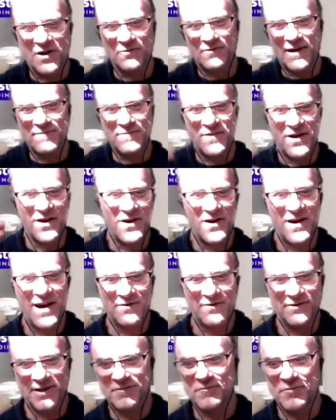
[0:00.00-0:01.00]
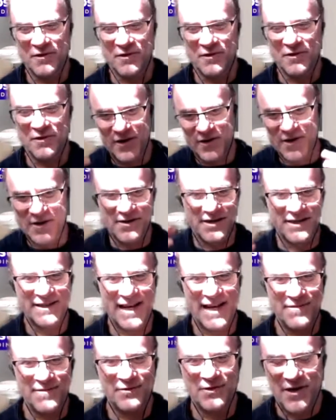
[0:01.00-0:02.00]
and I'll run my higher risk portfolio
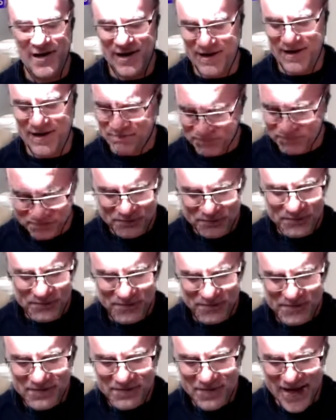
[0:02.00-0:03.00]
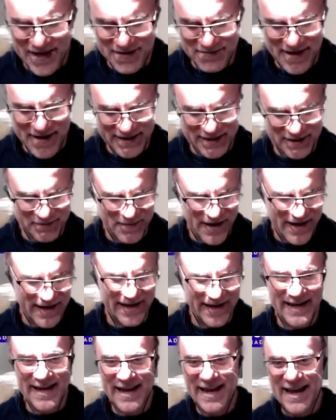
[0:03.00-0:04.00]
at the same time, and make
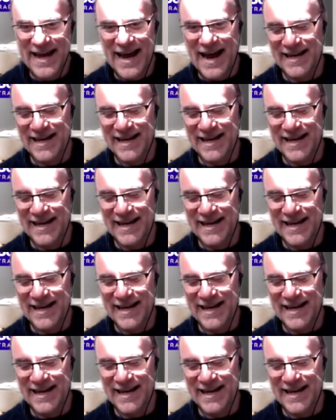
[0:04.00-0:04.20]
some money.